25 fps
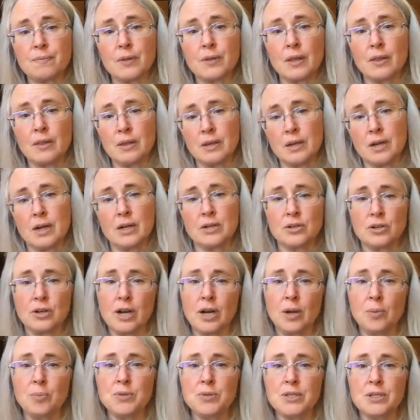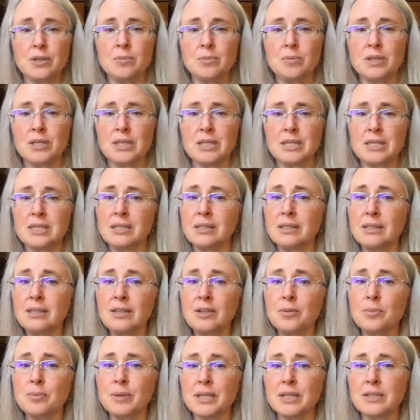And the doctor helps him at least a
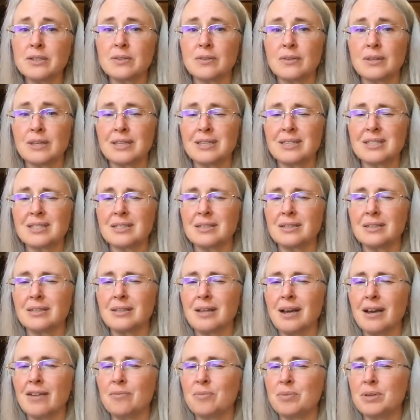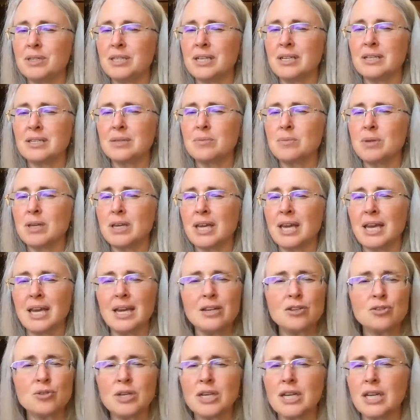little bit so that he's still alive, but tells him he
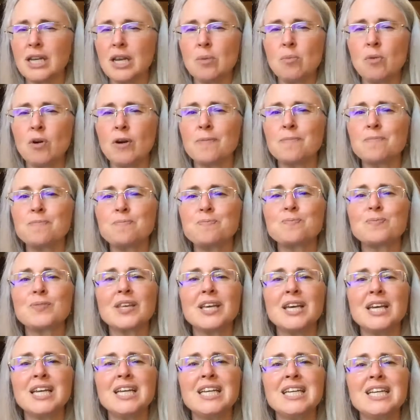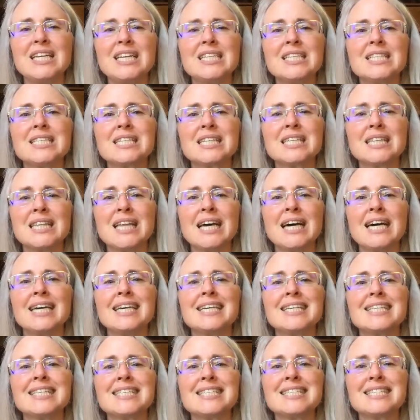can't drink anymore and he needs to
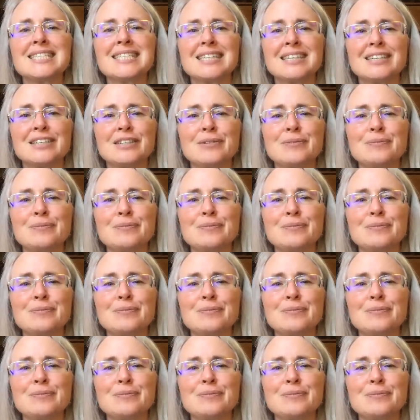lie still.